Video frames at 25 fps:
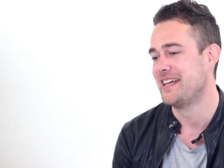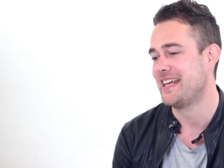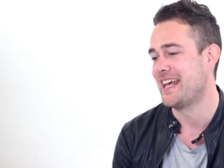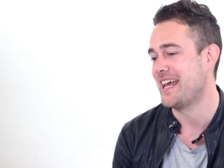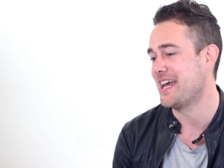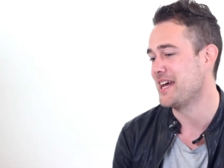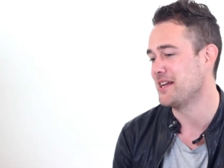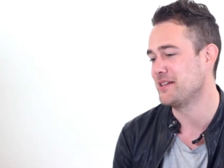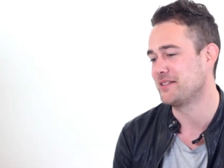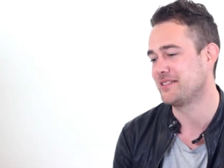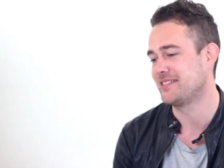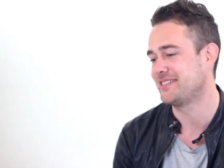
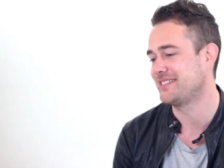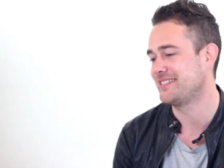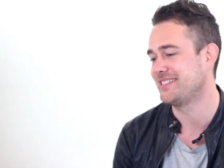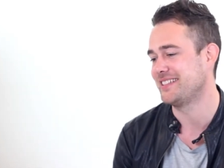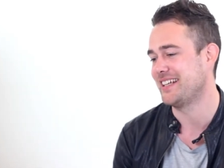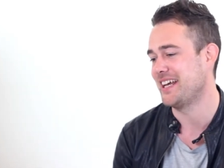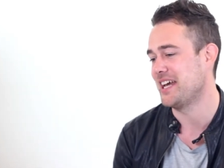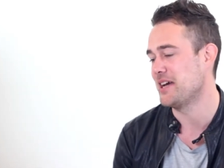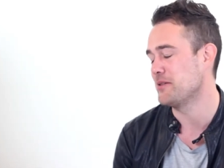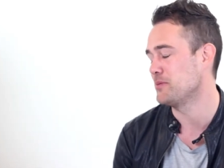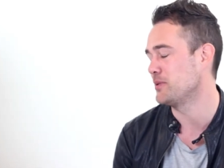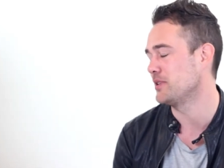yeah.
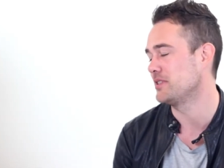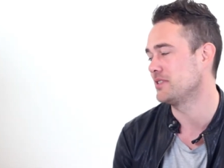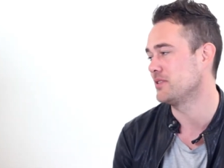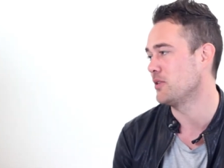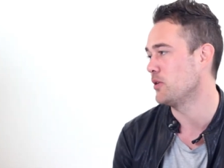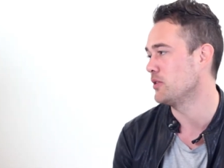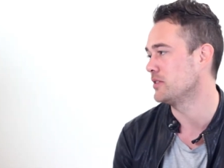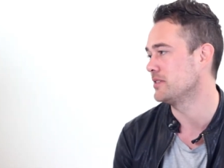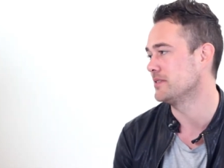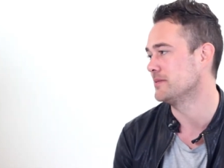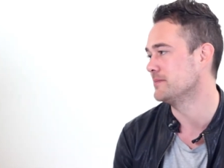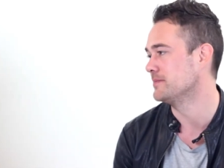yeah, it was
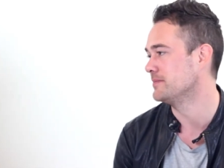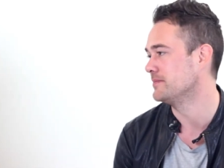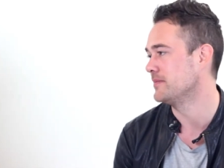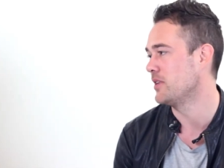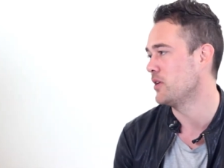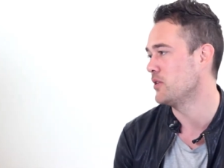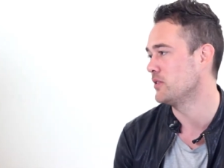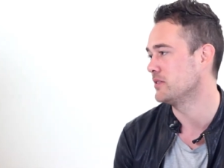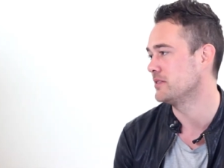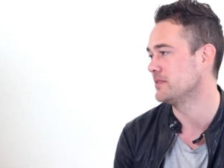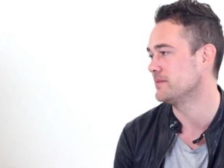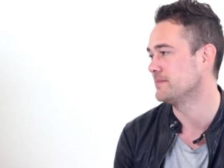awesome,
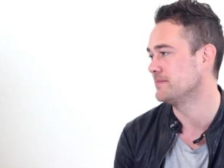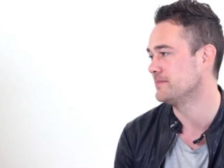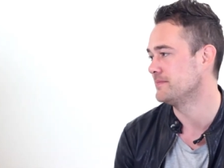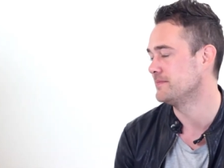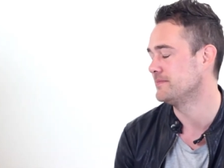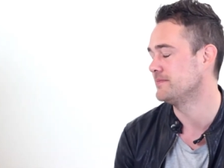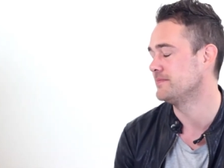awesome.